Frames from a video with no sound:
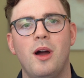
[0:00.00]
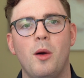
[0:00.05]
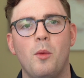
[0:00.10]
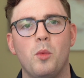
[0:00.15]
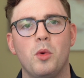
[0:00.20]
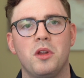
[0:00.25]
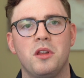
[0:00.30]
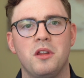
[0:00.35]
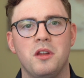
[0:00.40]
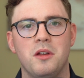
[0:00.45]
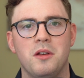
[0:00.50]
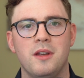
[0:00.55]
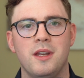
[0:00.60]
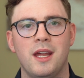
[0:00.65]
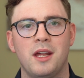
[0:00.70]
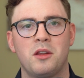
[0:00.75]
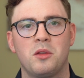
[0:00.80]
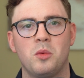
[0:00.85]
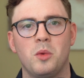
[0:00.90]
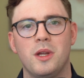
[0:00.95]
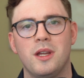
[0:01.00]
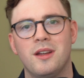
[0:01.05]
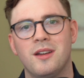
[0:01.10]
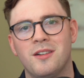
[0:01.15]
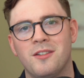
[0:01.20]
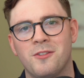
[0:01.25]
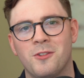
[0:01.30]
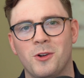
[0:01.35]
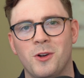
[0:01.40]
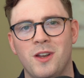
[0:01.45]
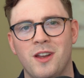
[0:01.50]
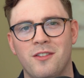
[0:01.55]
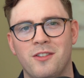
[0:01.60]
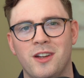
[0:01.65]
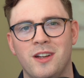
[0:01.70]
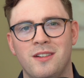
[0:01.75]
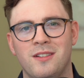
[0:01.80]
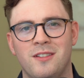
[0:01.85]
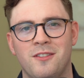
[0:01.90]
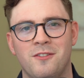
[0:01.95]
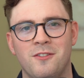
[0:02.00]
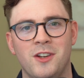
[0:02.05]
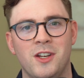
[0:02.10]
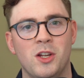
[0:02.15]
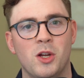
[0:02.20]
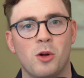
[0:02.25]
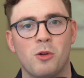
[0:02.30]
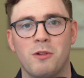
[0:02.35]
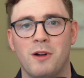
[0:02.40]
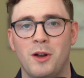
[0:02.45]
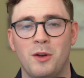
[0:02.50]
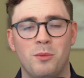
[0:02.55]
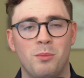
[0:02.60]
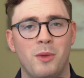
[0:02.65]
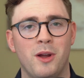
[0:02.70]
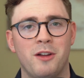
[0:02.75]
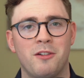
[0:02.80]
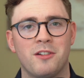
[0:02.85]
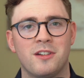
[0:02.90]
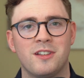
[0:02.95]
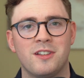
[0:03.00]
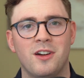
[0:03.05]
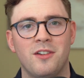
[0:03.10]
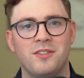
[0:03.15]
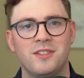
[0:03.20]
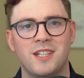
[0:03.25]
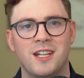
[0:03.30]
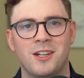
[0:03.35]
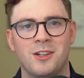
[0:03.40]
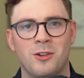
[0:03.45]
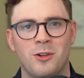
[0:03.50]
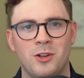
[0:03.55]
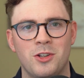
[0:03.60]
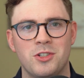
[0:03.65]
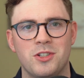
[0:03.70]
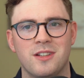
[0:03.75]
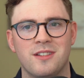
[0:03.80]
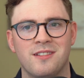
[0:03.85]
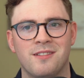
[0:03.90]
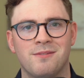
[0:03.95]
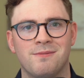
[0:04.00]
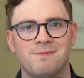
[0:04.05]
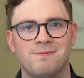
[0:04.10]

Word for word: and we'll see you next week for another video around Microsoft technologies.